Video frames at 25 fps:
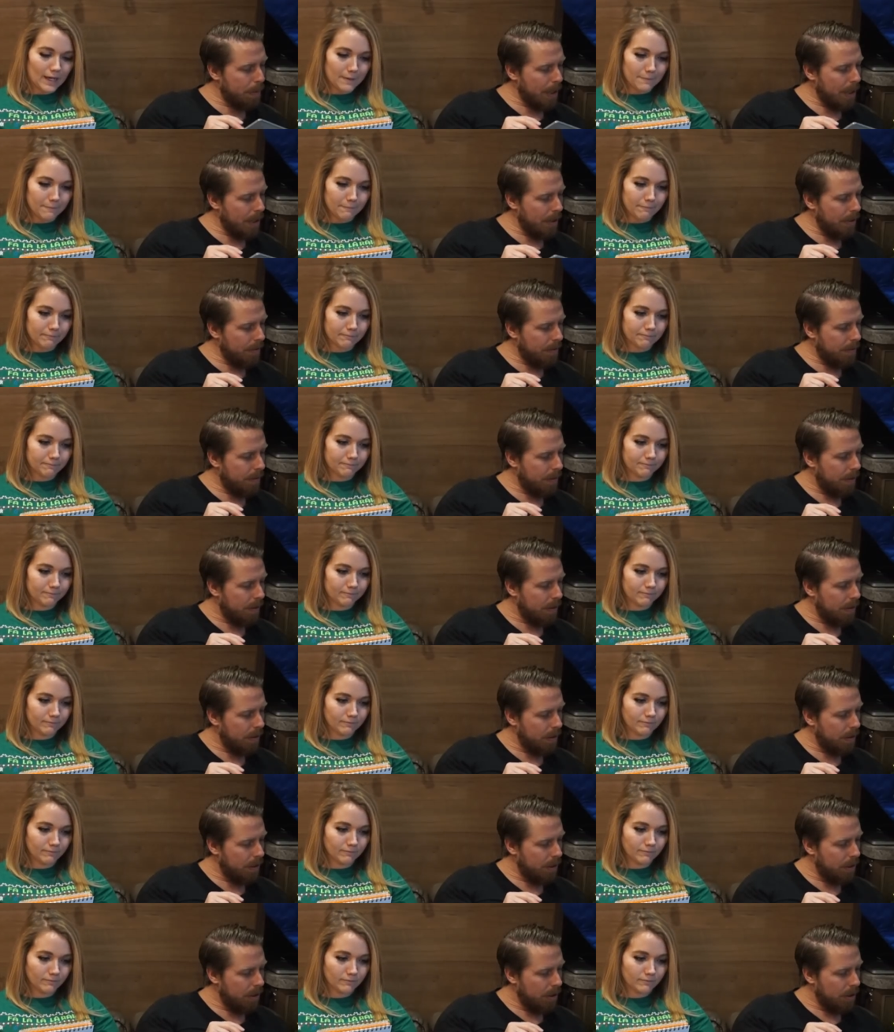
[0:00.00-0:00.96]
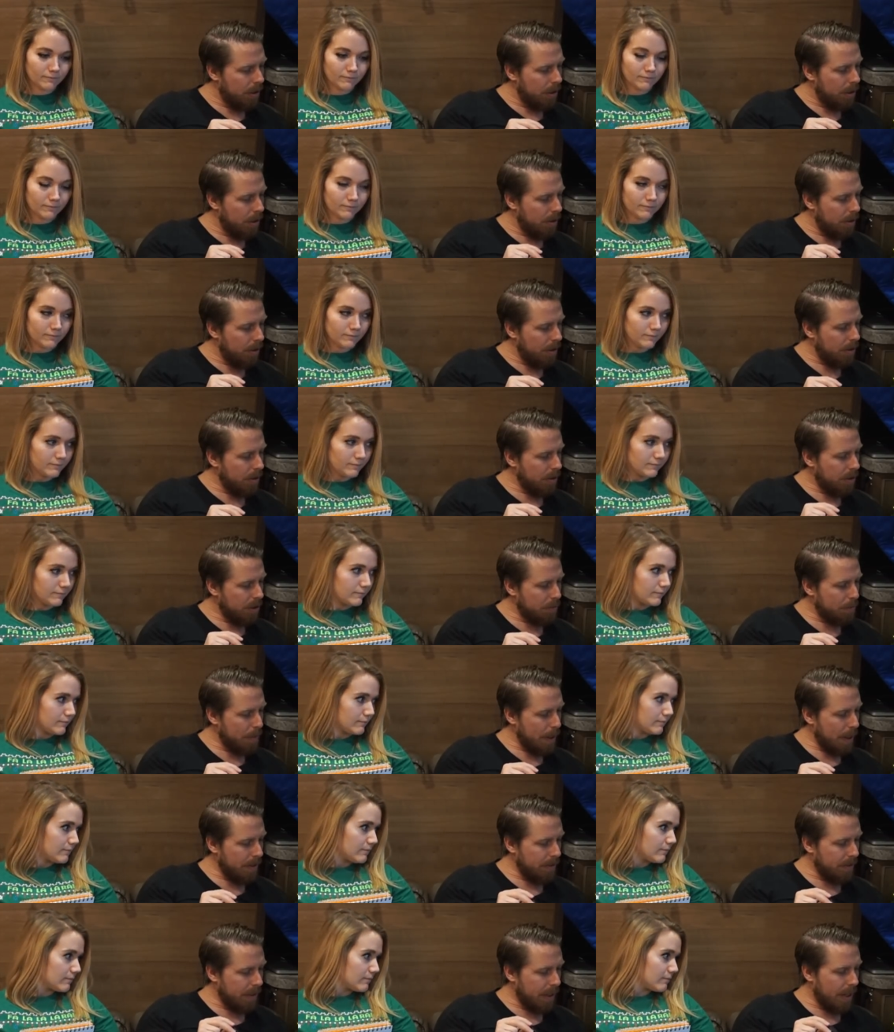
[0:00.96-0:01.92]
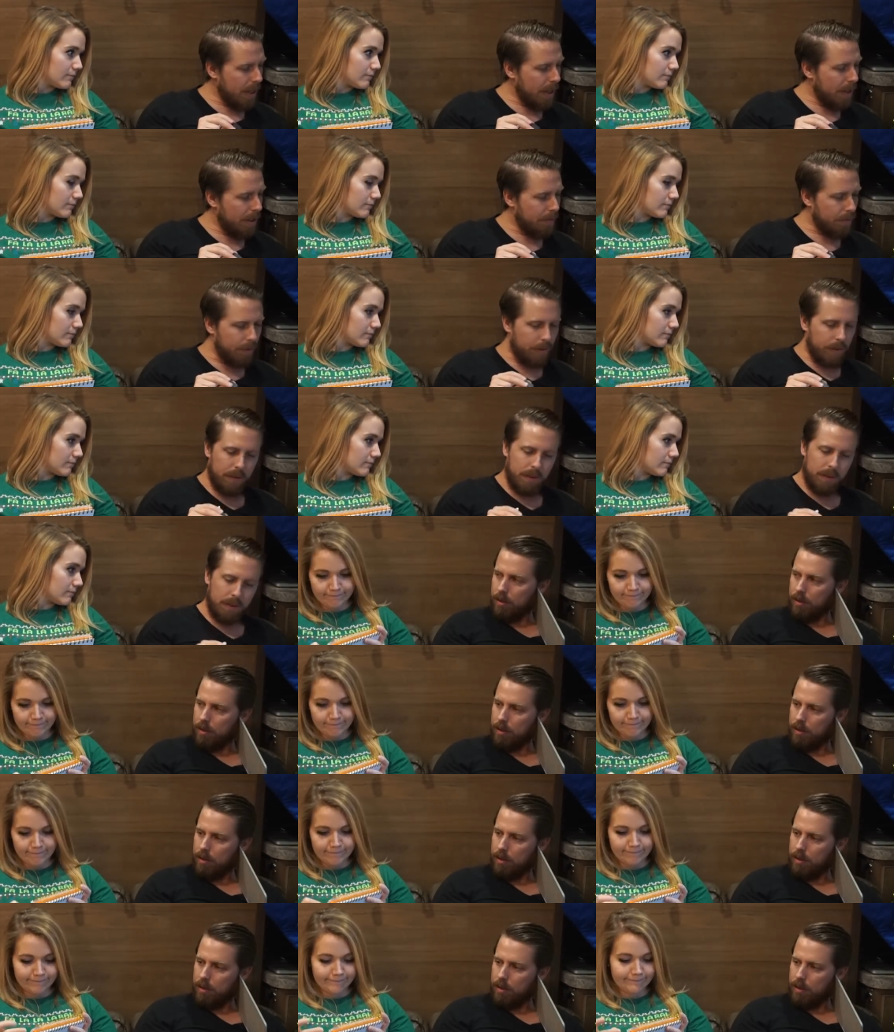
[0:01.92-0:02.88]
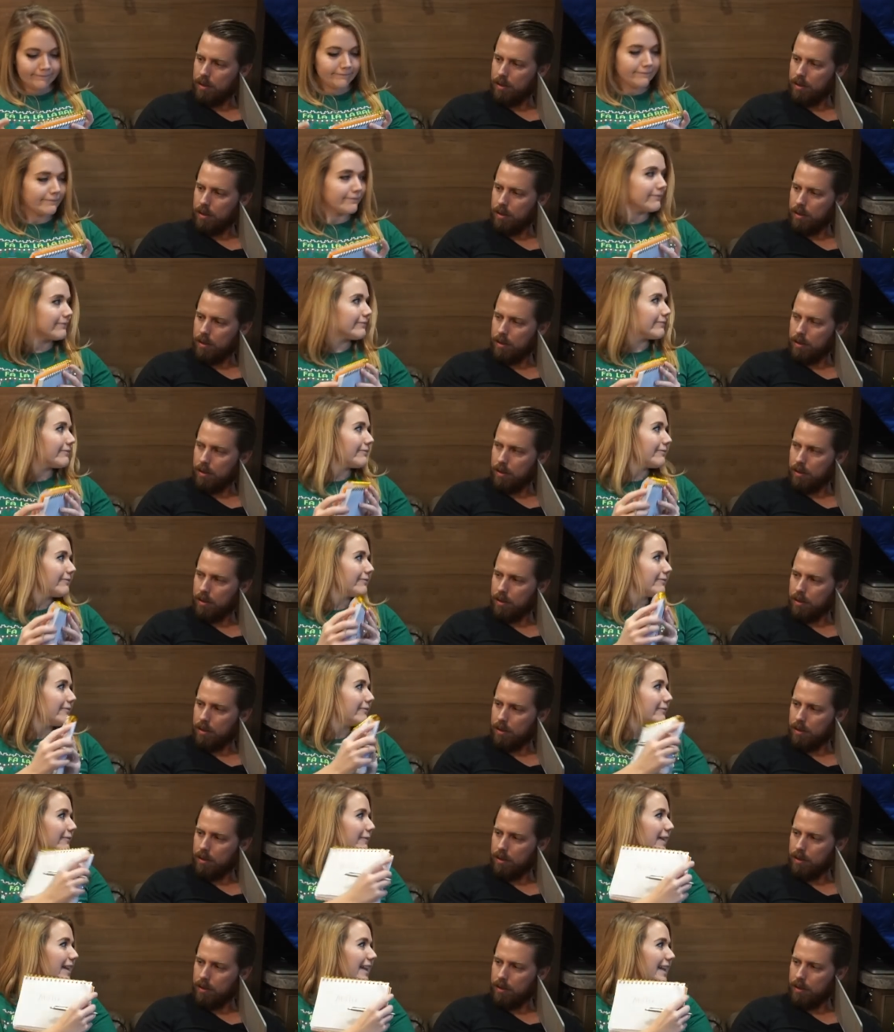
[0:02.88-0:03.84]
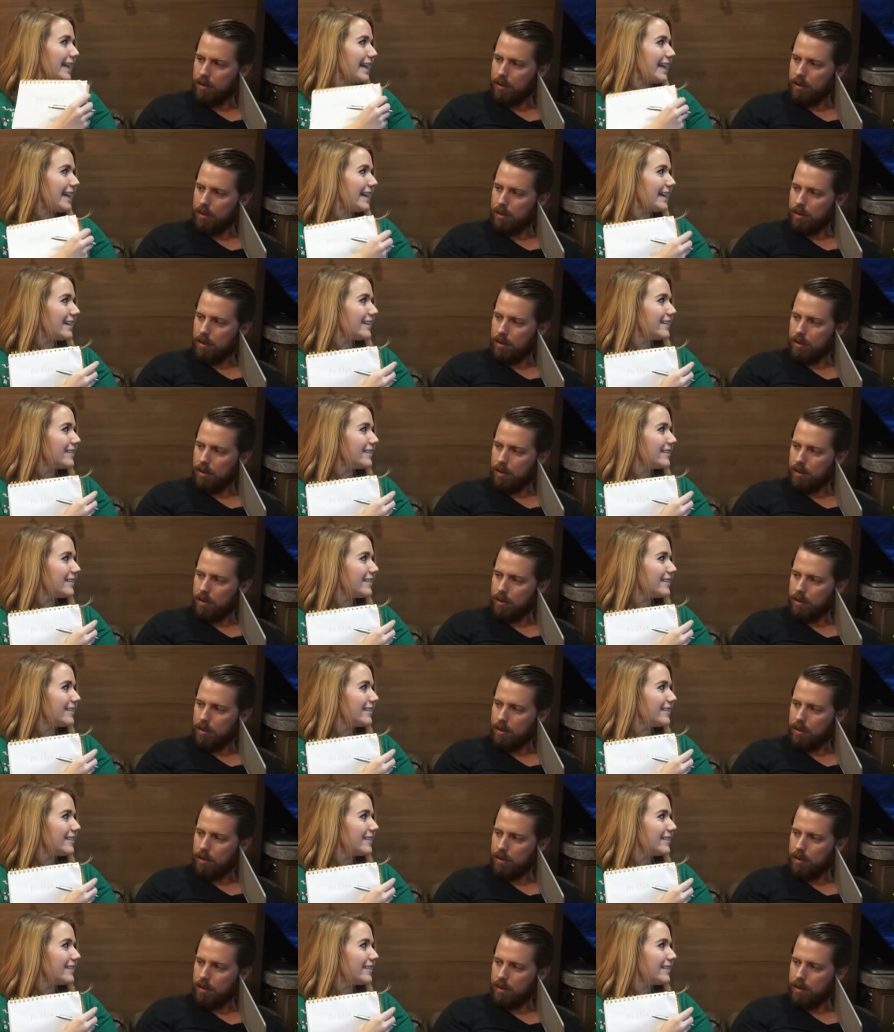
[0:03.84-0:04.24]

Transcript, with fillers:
Speaker 1: pet did your spouse have? Millie.